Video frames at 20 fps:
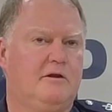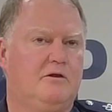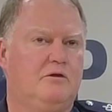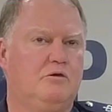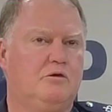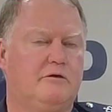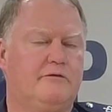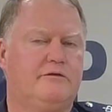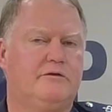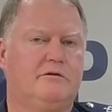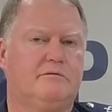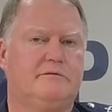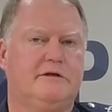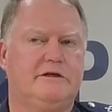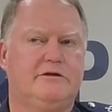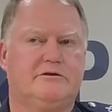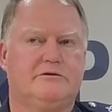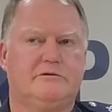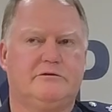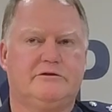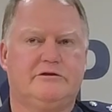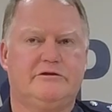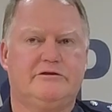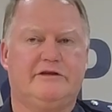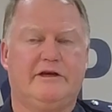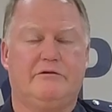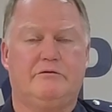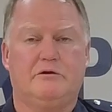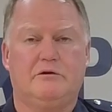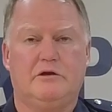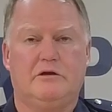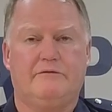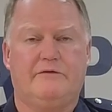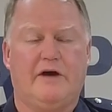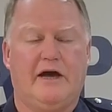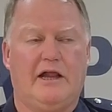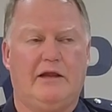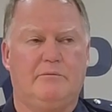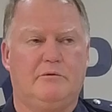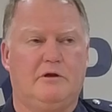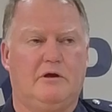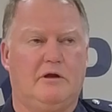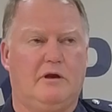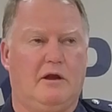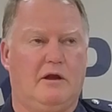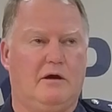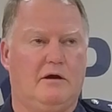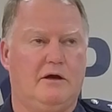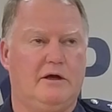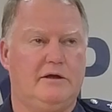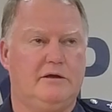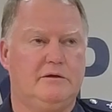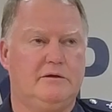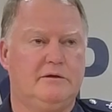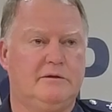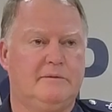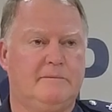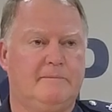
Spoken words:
Look for the resources, they're all available online.